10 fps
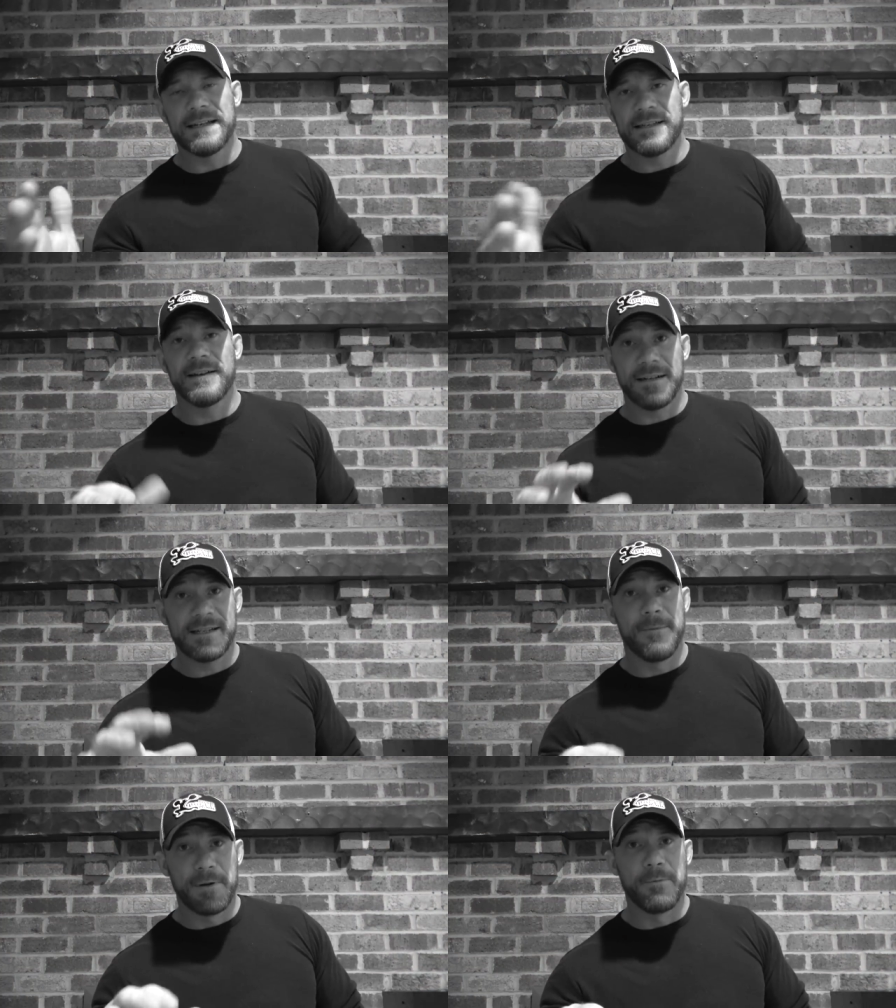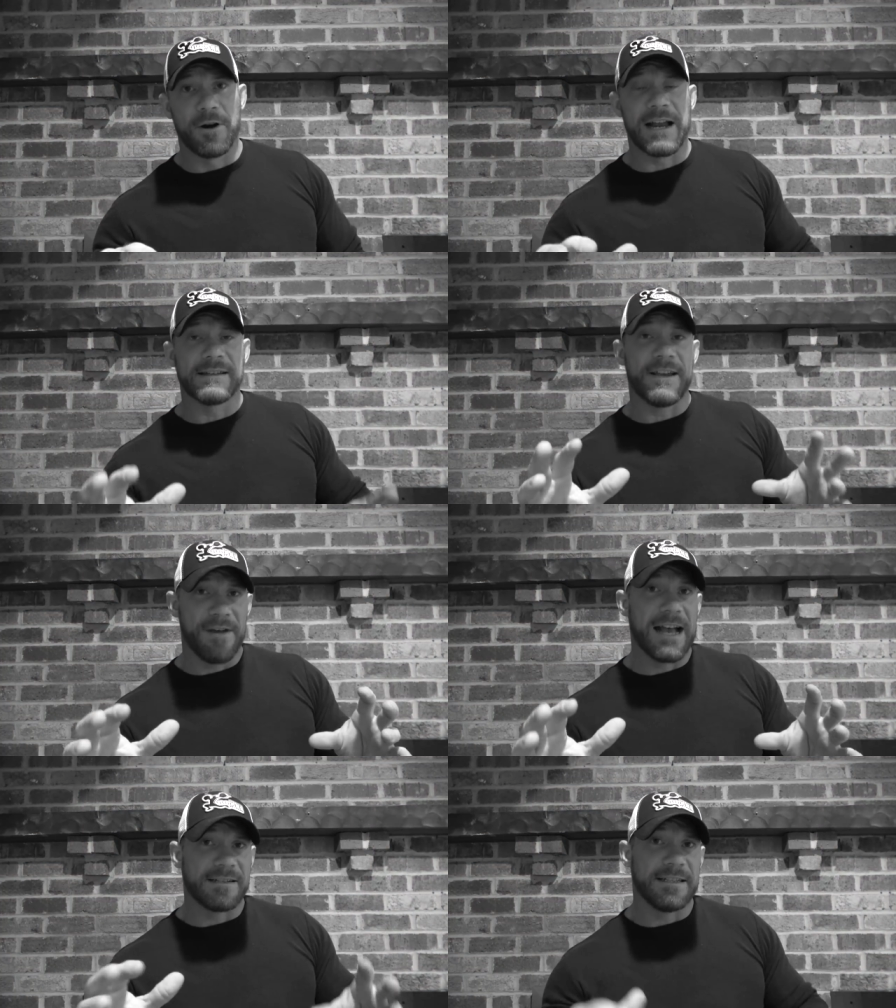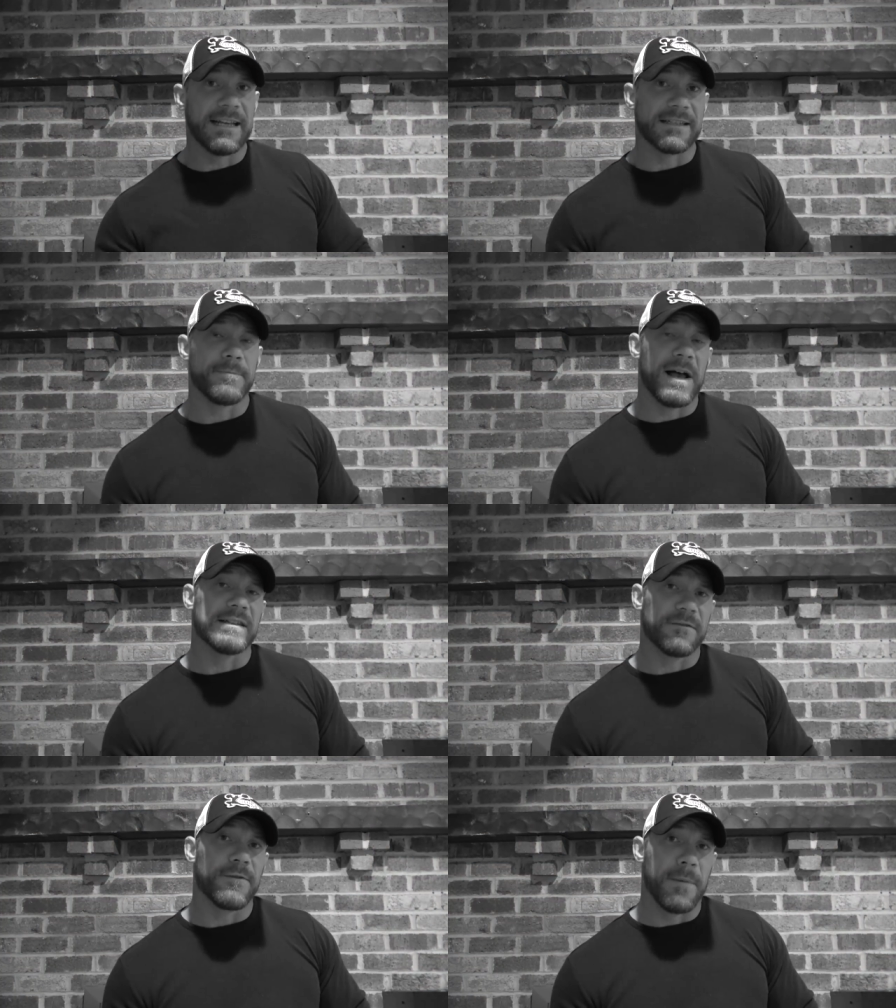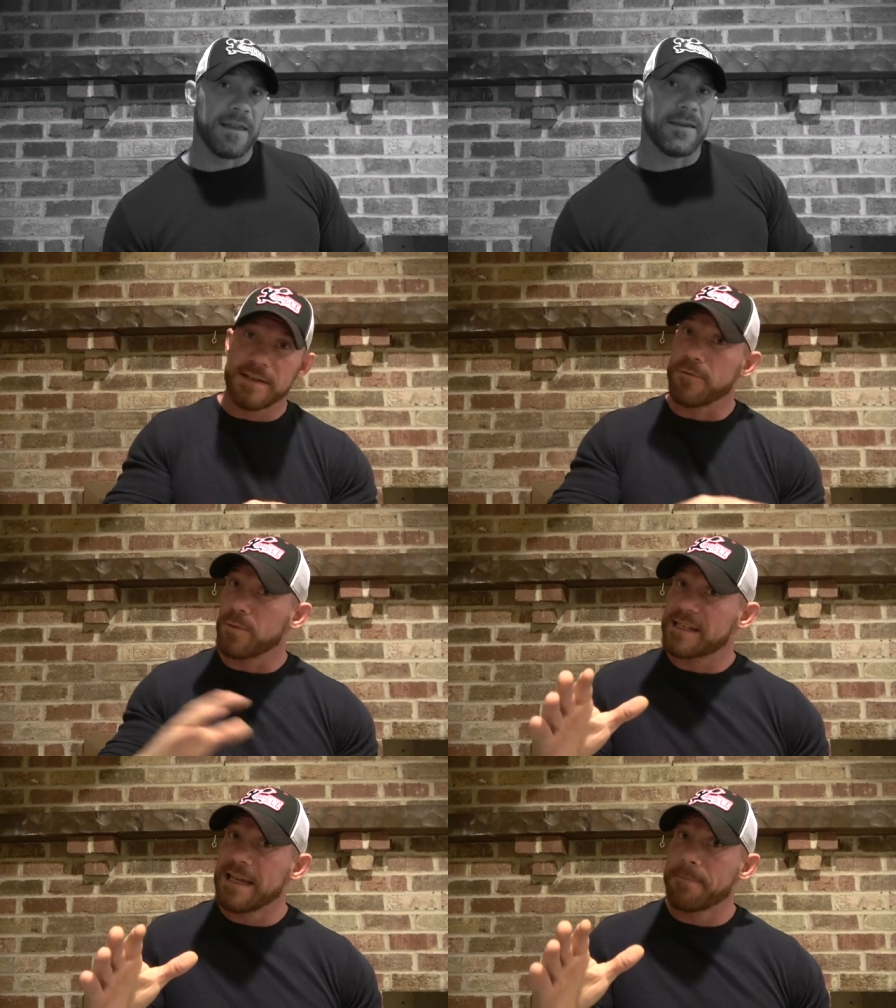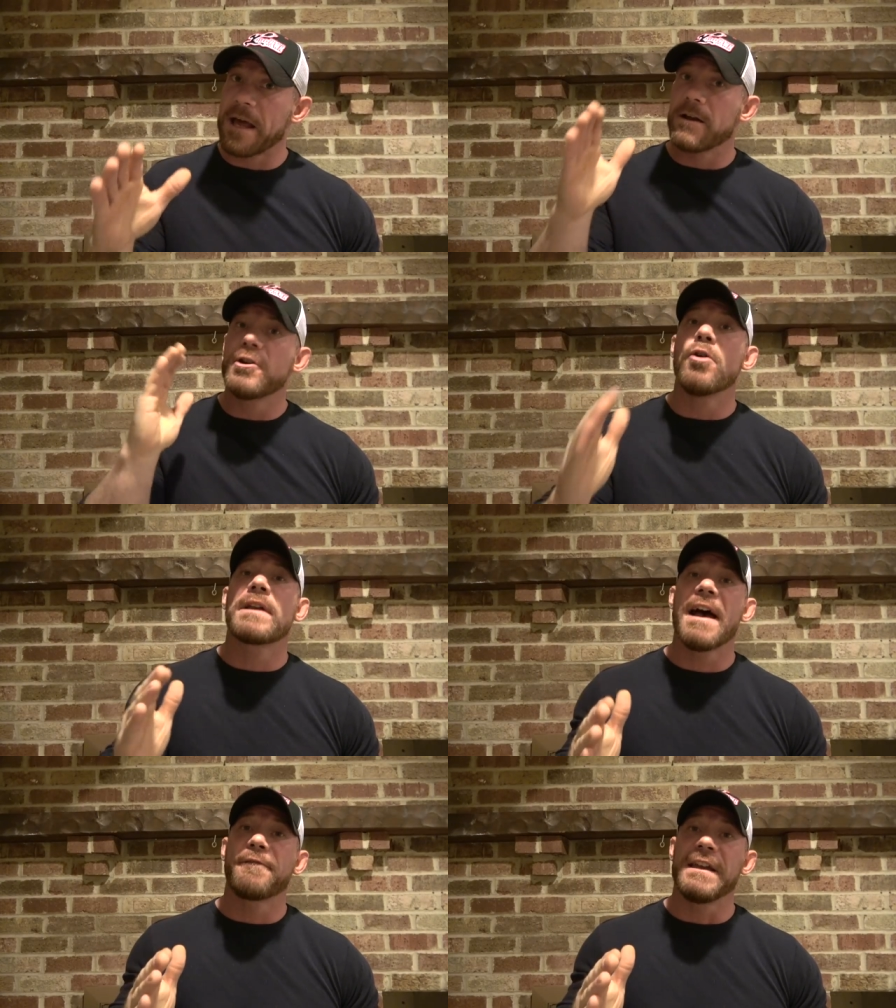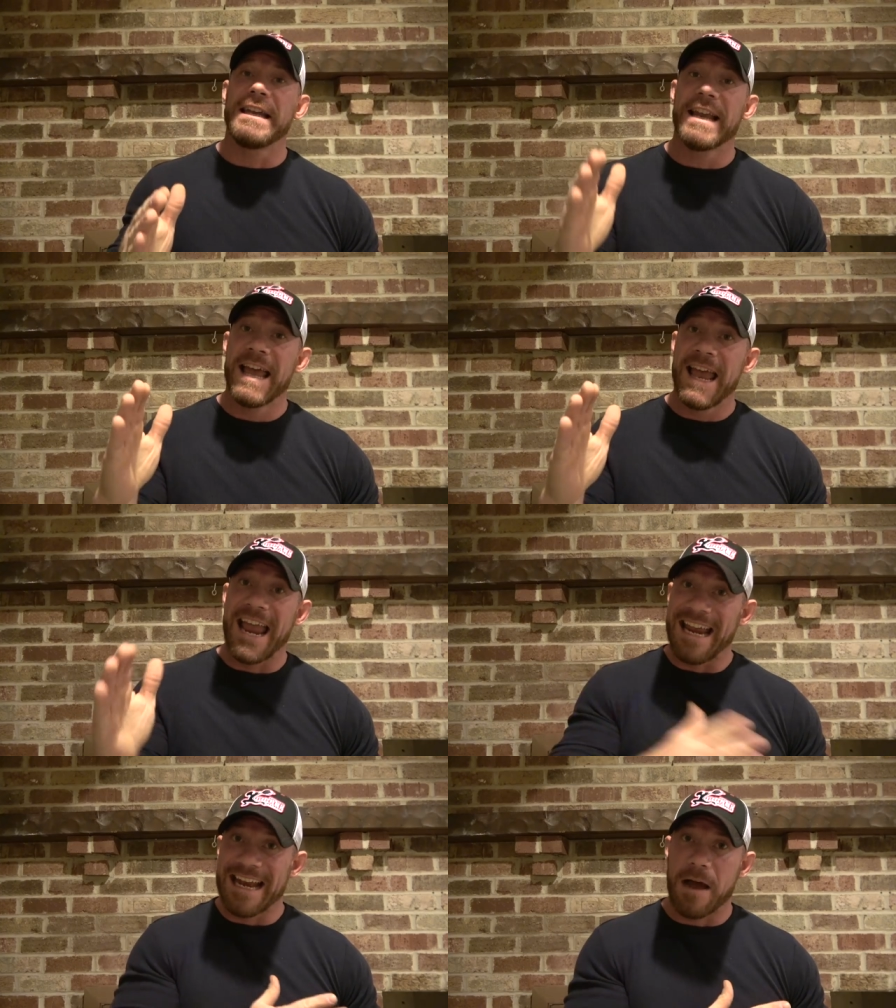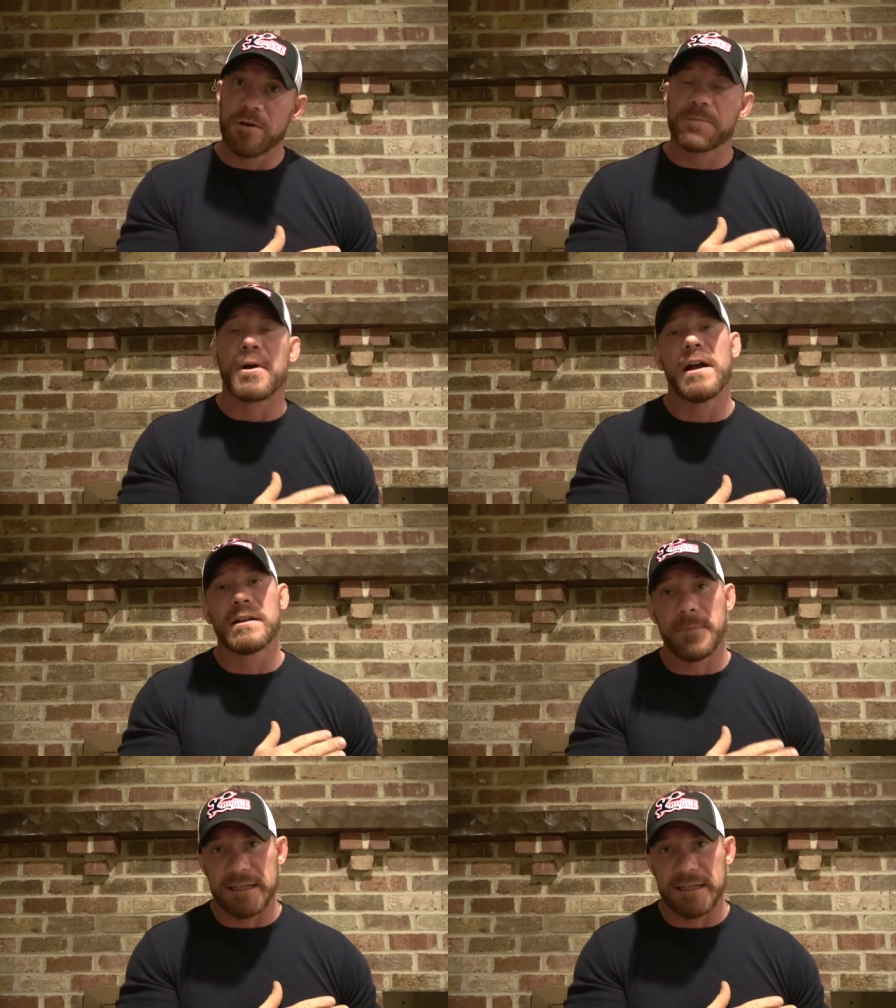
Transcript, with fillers: dead serious. Some pre workouts have actually tested positive for meth. So if you want to sleep better, no caffeine, eight hours prior to